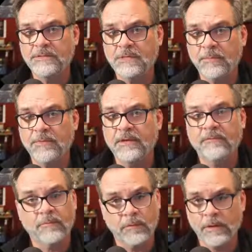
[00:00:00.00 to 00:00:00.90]
is something
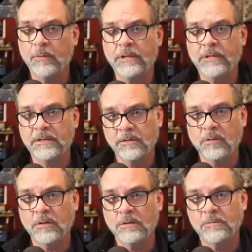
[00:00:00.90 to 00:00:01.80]
frequently
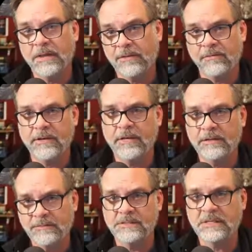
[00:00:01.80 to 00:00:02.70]
ignored by the
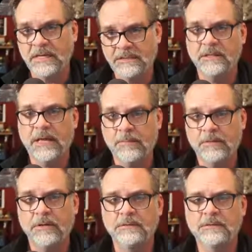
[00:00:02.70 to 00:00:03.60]
creatives assigned to that
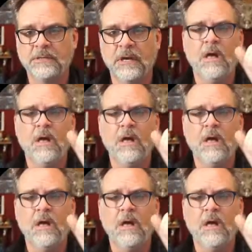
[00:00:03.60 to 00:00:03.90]
project.